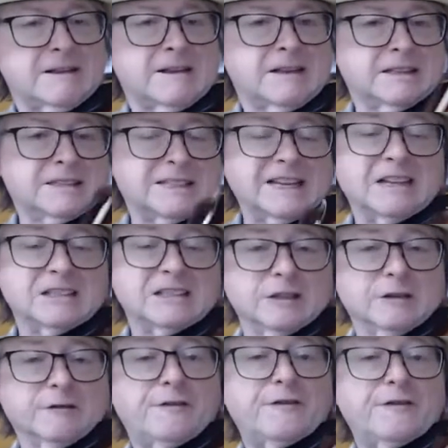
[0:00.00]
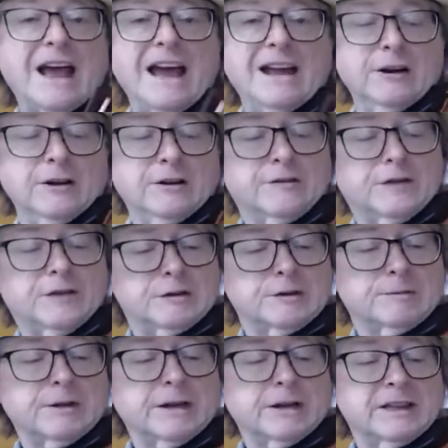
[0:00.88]
Sounds a little fatter if you
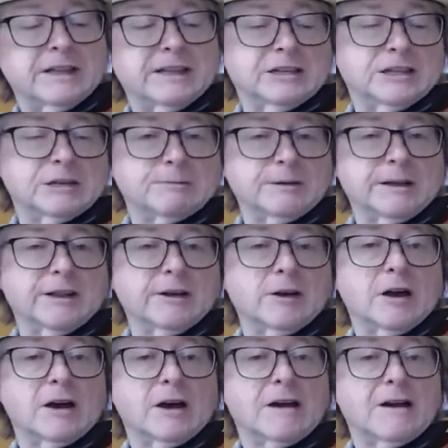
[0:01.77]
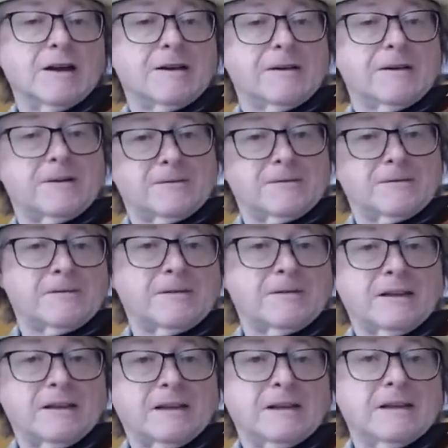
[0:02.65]
just play it and then just play that.
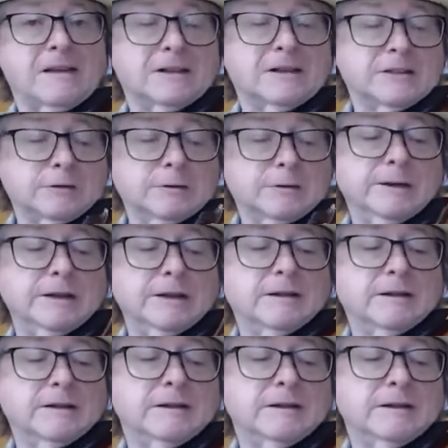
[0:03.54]
So it'd be.